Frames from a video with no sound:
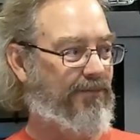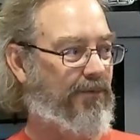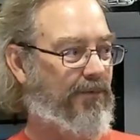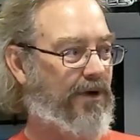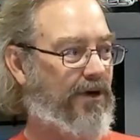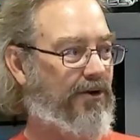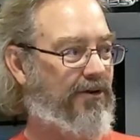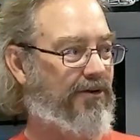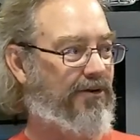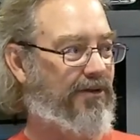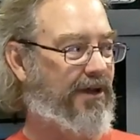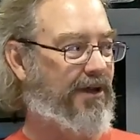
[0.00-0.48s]

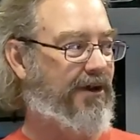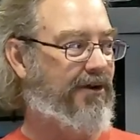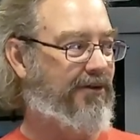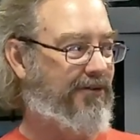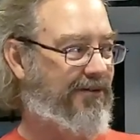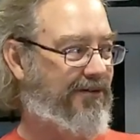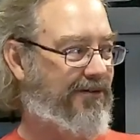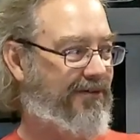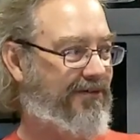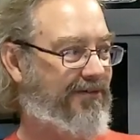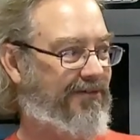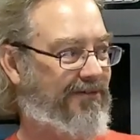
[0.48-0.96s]
Where? There.
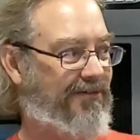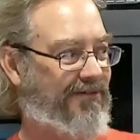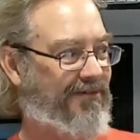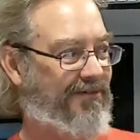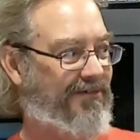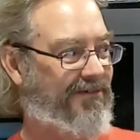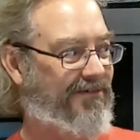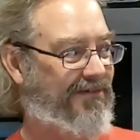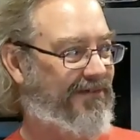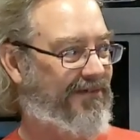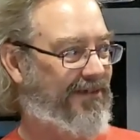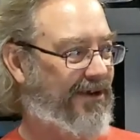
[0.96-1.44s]

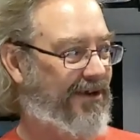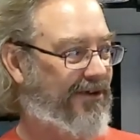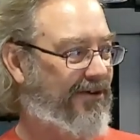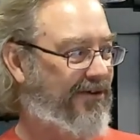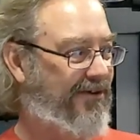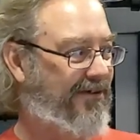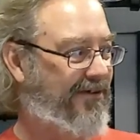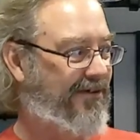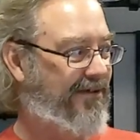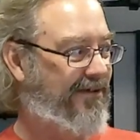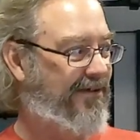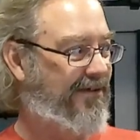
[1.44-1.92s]
There.
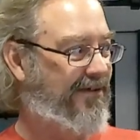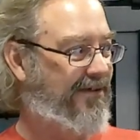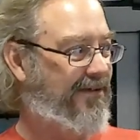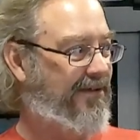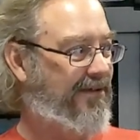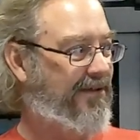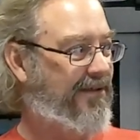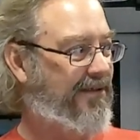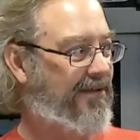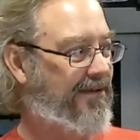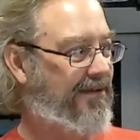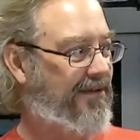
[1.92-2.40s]

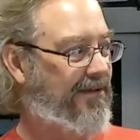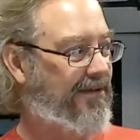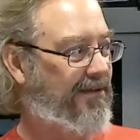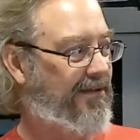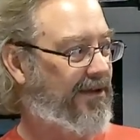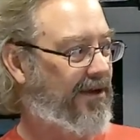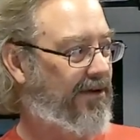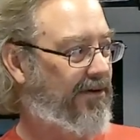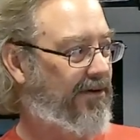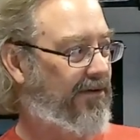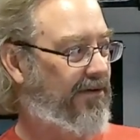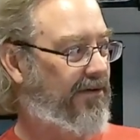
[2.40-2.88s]

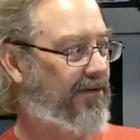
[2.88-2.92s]
There.